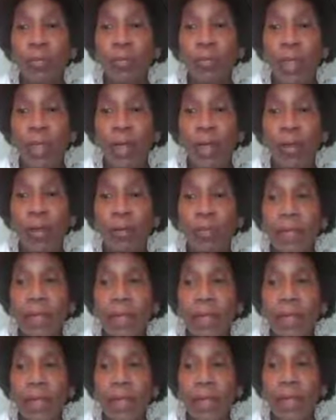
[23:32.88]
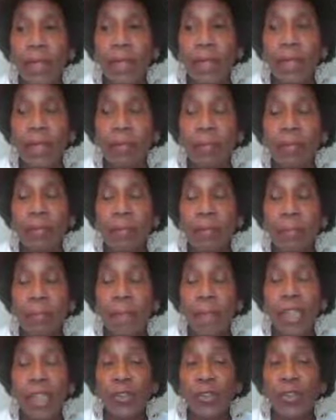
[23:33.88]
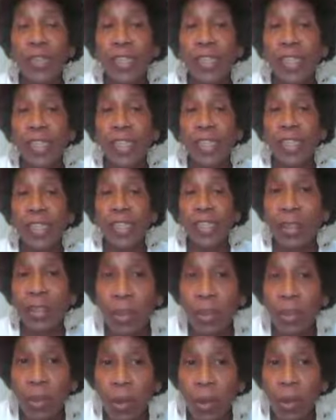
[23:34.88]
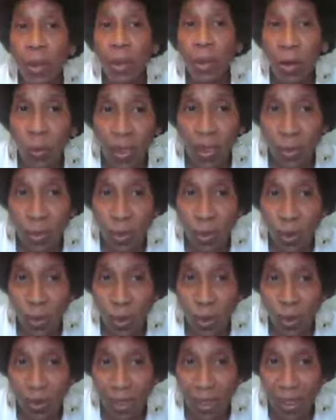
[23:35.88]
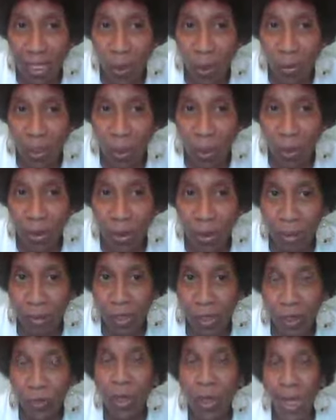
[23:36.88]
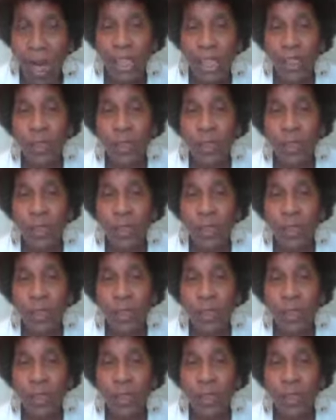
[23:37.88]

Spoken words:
of the patrons no longer wanted to come in the store because I was opening up the store.